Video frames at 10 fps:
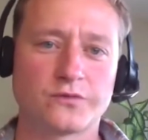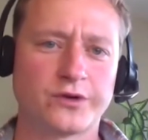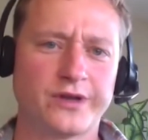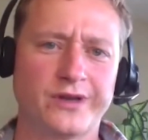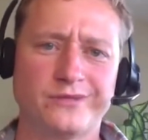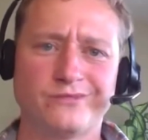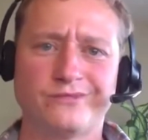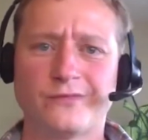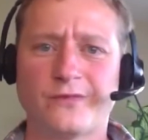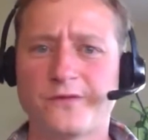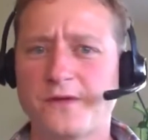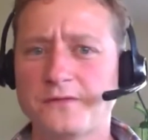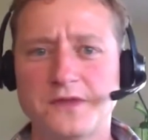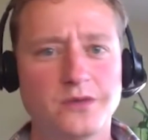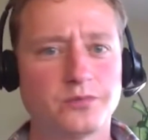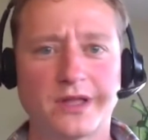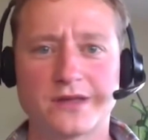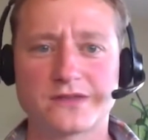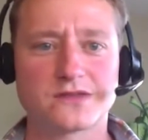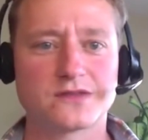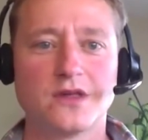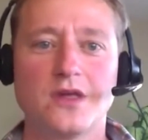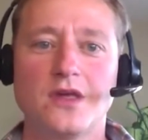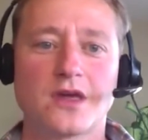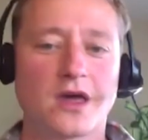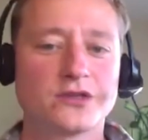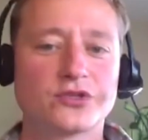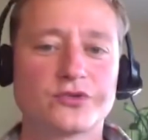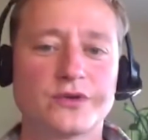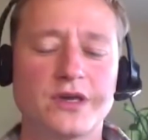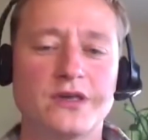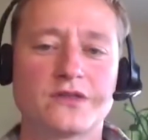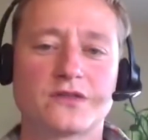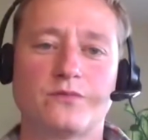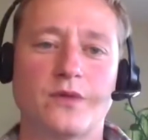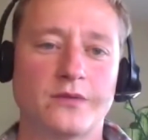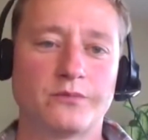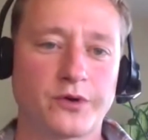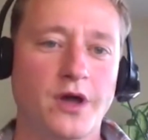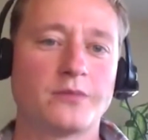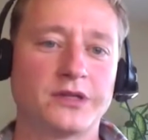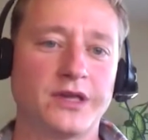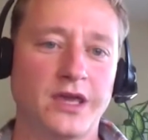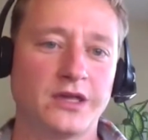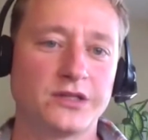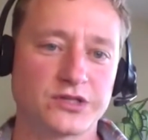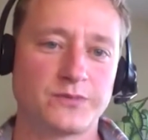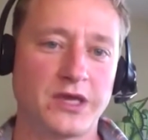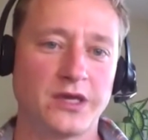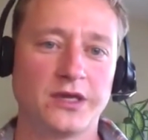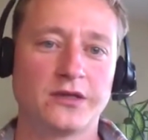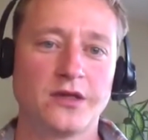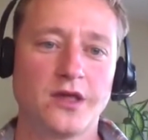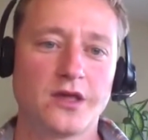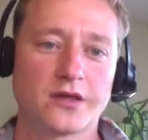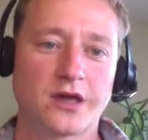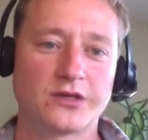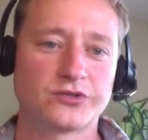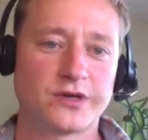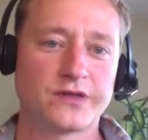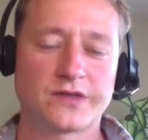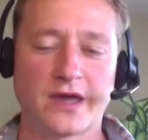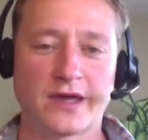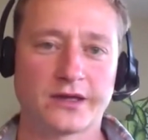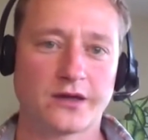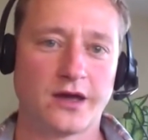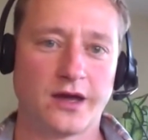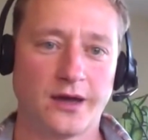We're in 50 plus countries, predominantly English speaking countries like